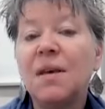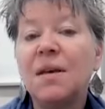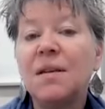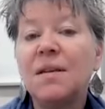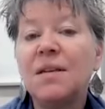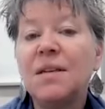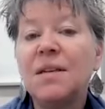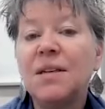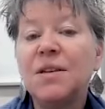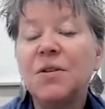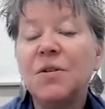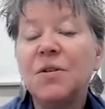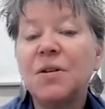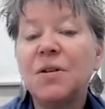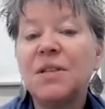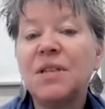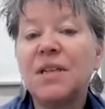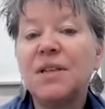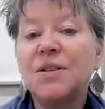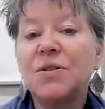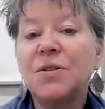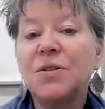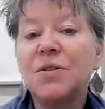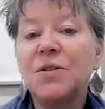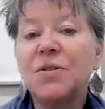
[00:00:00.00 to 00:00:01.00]
Take your
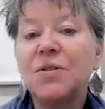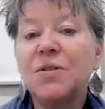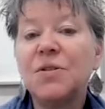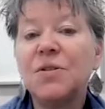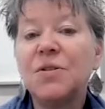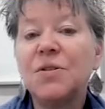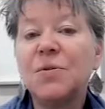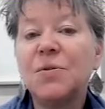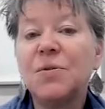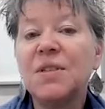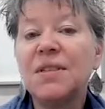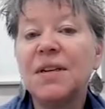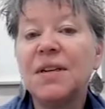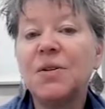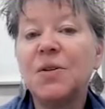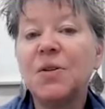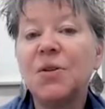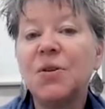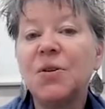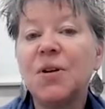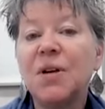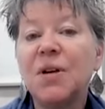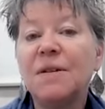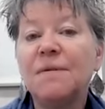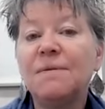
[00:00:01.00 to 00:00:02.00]
attention to the
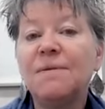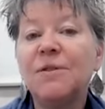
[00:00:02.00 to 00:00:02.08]
center